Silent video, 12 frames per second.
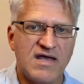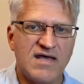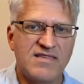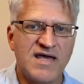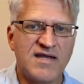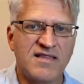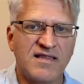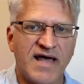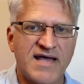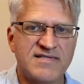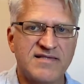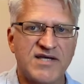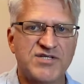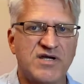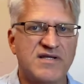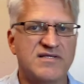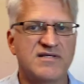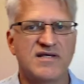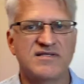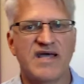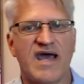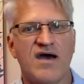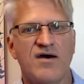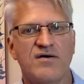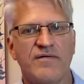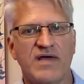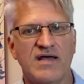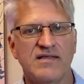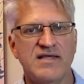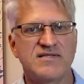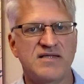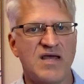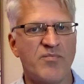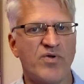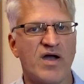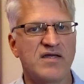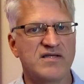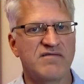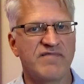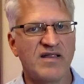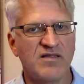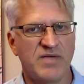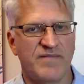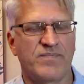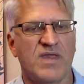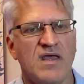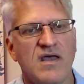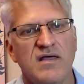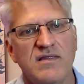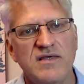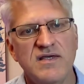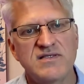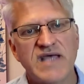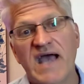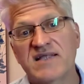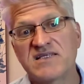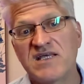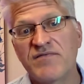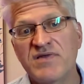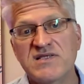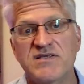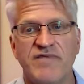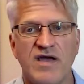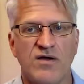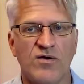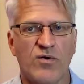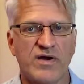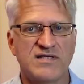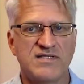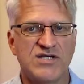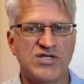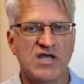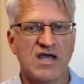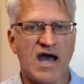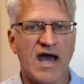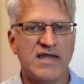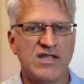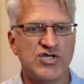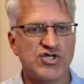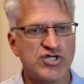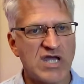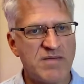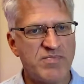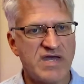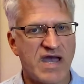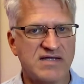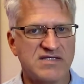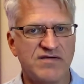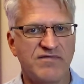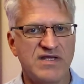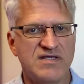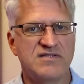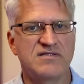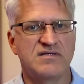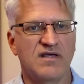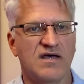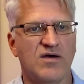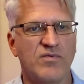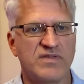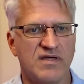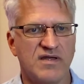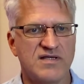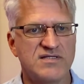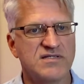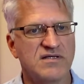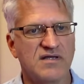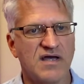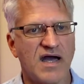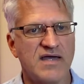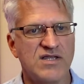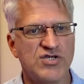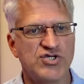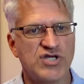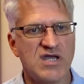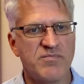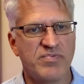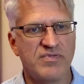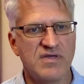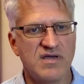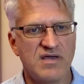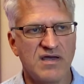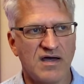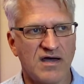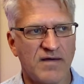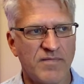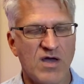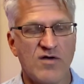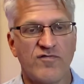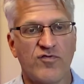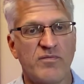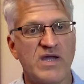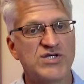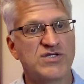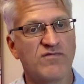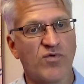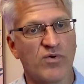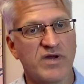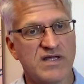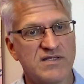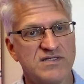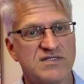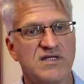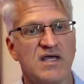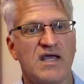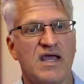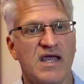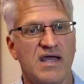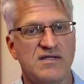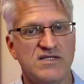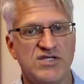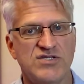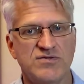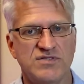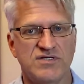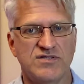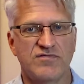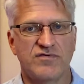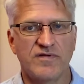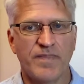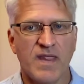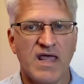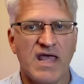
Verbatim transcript: At the end of the last lecture, I discussed how, at least in embryonic development, these activities of error organization guide and shape the activities within us, guide and shape the formation of organs and tissues and so forth.